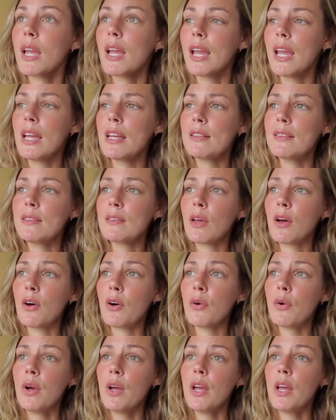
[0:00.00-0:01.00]
And
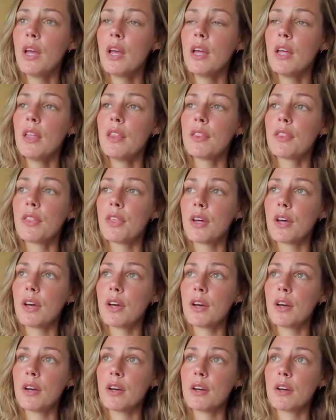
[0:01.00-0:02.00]
so
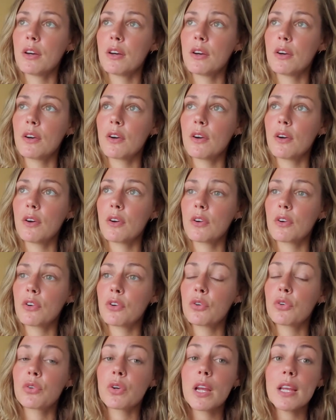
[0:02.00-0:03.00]
the
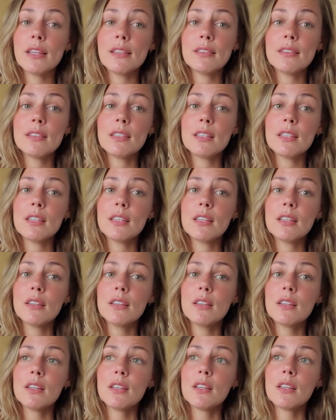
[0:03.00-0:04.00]
crazy
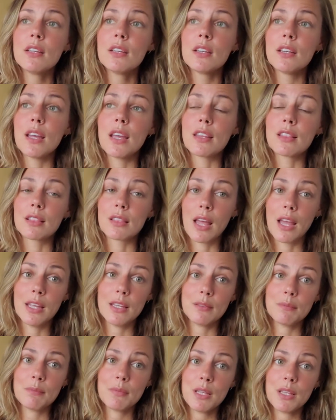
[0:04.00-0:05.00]

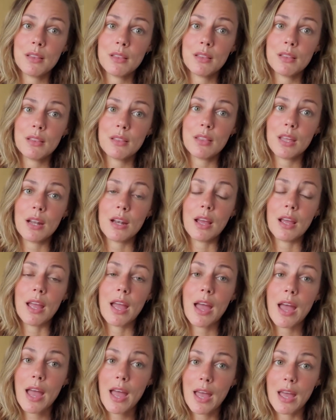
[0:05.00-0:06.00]
enlightenment that I
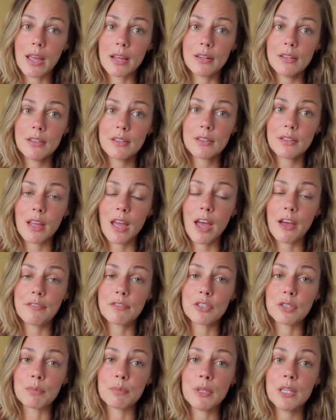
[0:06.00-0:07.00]
had
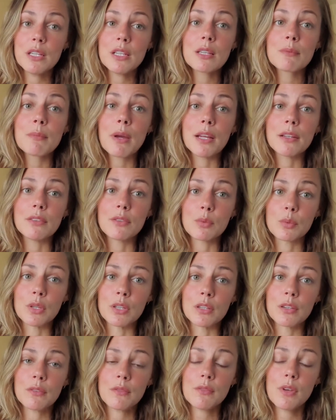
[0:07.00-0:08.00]
after meeting my
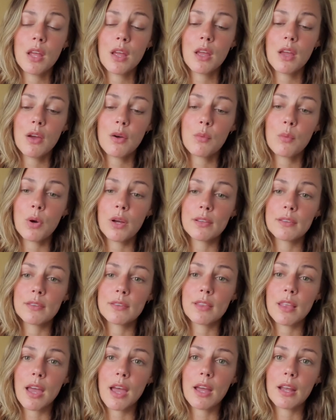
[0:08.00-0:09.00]
twin was
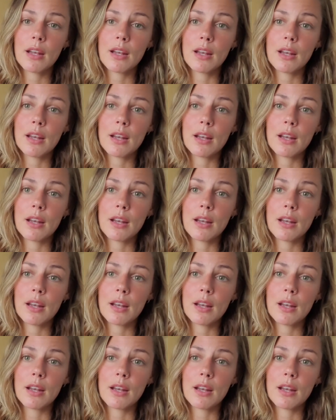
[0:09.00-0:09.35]
that